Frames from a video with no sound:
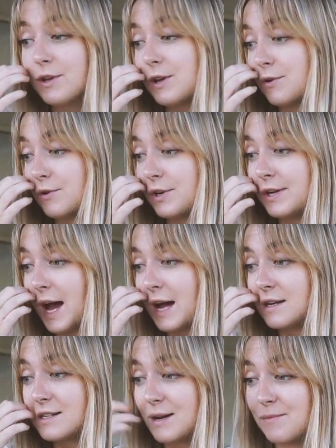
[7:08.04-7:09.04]
really good,
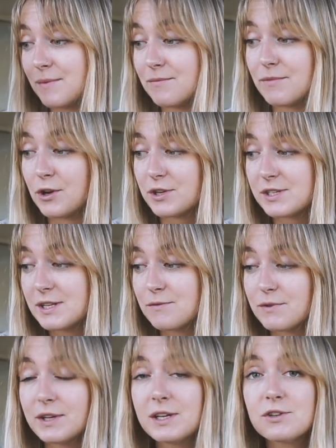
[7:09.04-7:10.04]
and I'm honestly
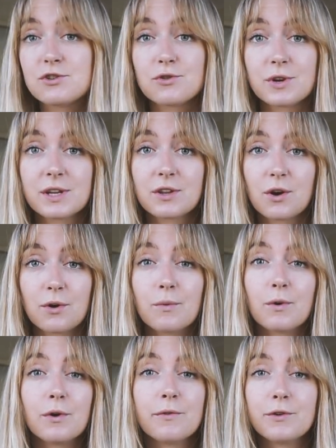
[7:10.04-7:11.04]
really enjoying the whole
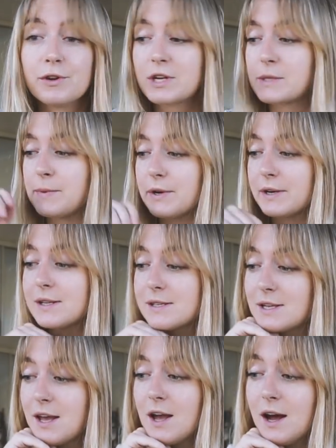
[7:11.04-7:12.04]
raw food
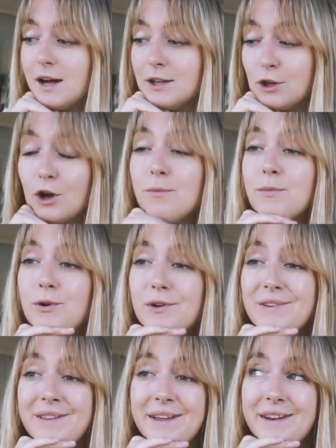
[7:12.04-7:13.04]
experience a lot
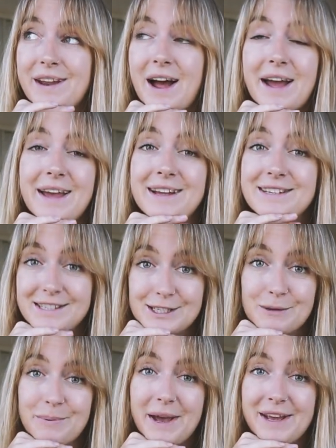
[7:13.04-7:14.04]
more than I
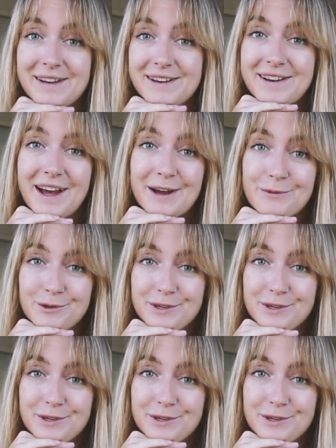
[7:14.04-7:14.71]
anticipated I